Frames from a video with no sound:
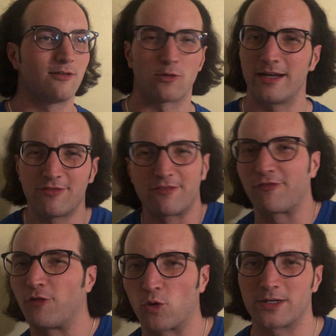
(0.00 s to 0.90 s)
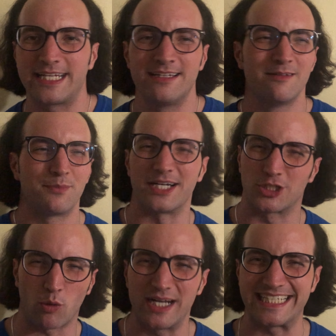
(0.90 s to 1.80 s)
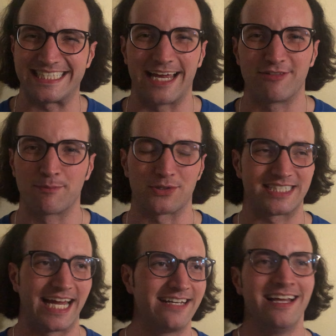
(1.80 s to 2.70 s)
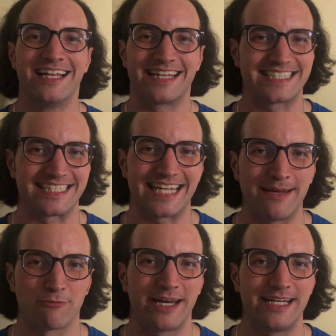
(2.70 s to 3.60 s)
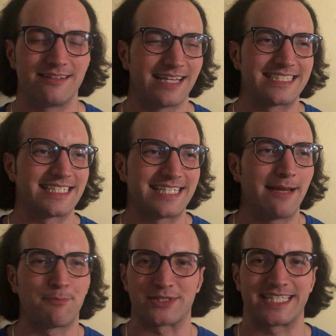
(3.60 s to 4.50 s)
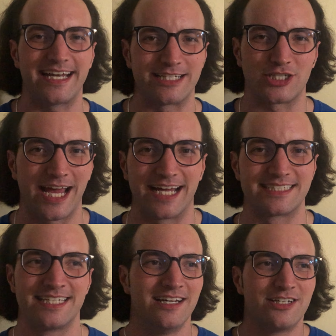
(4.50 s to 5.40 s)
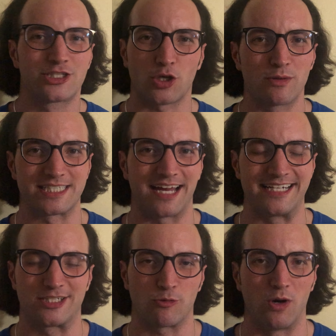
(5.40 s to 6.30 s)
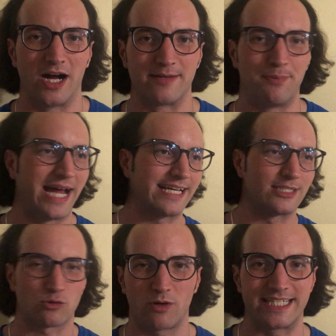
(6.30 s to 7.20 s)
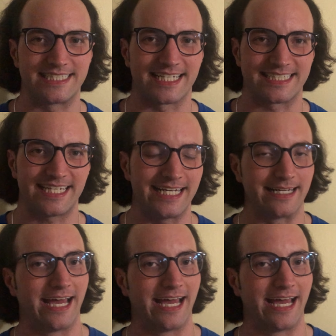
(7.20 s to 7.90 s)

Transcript: or even 40, but 27%, that's the same rate, that's the same percentage as Suicide Squad back in 2016.